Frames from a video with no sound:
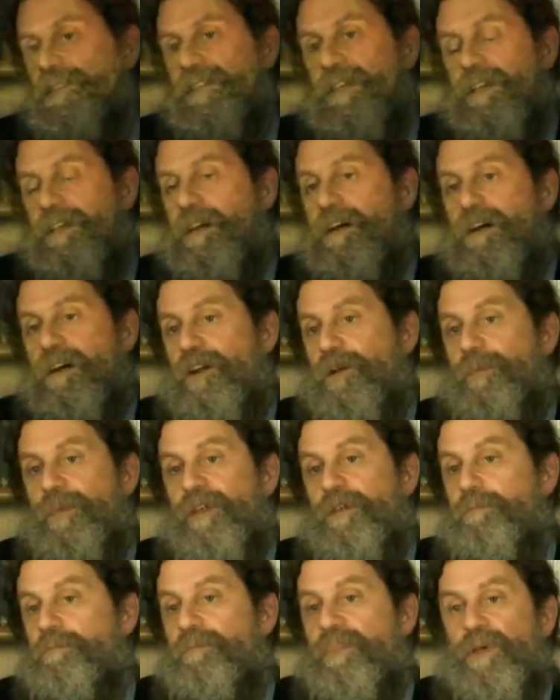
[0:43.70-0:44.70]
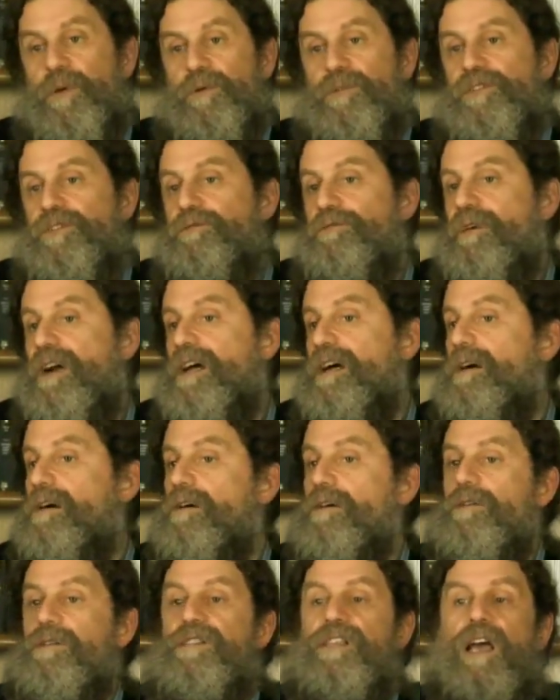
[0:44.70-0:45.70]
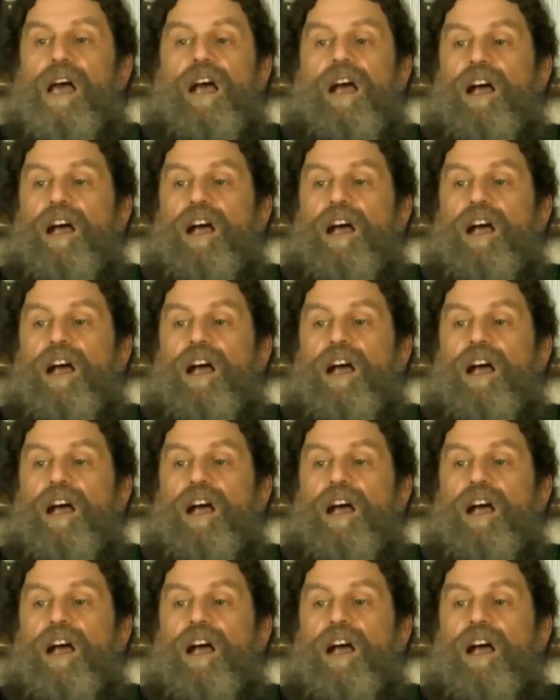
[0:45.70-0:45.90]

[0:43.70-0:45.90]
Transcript: dichotomy built around